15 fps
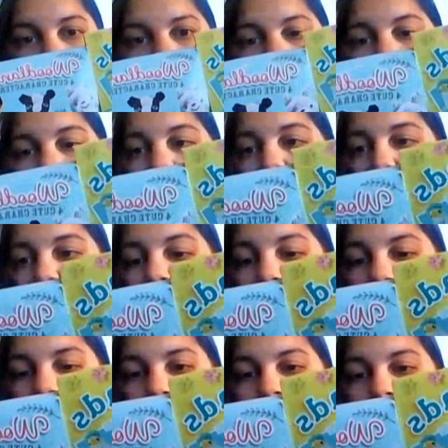So they're both
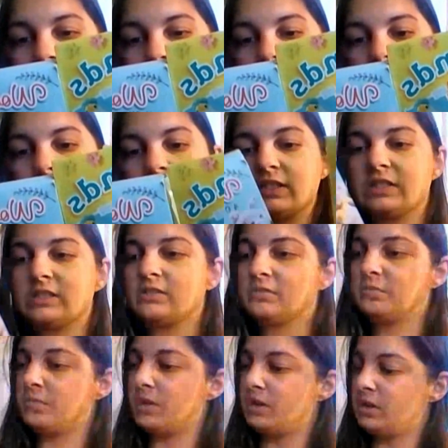from Let's Knit.
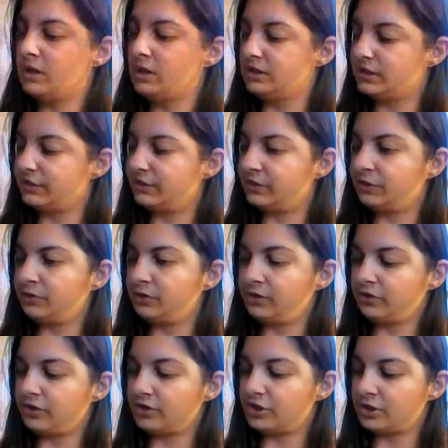So I think all
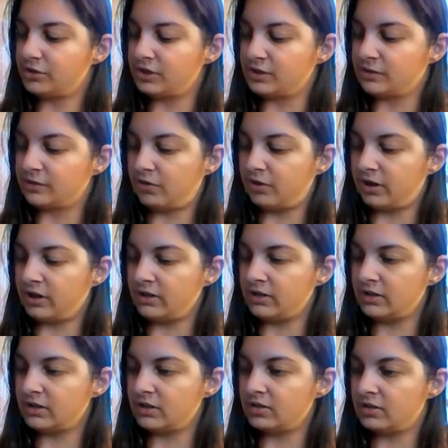I've got to do is
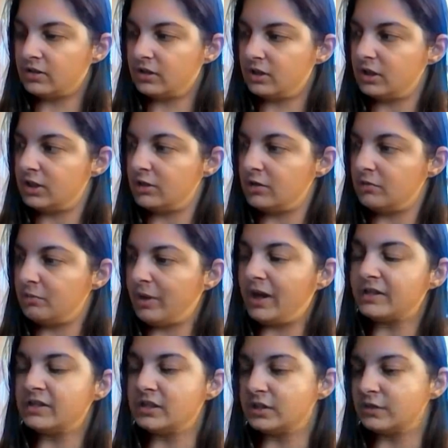find the
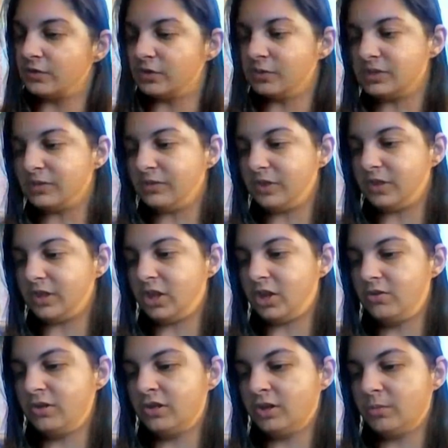patterns for them, because I think they
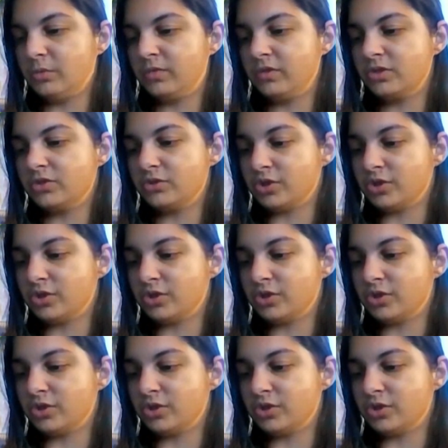only come with